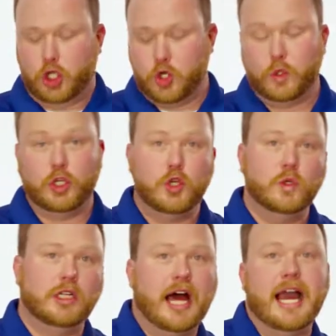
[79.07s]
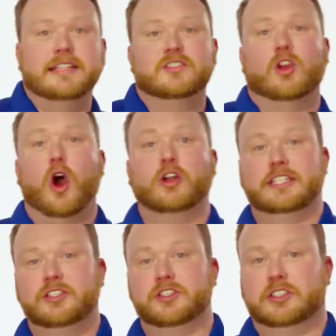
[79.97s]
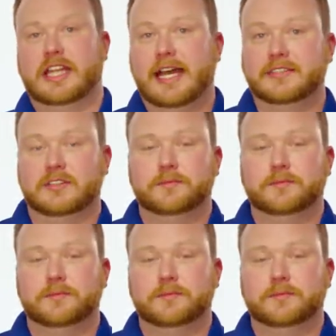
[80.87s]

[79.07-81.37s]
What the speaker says: you can utilize our digital nozzle.